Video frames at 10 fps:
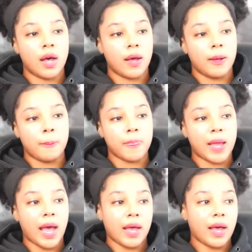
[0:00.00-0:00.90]

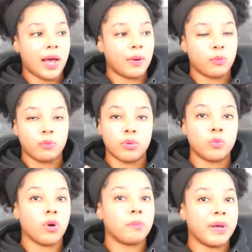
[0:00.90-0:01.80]
I
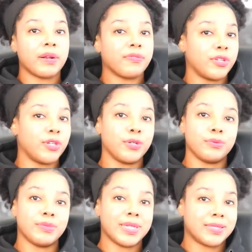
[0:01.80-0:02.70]
would want better for you.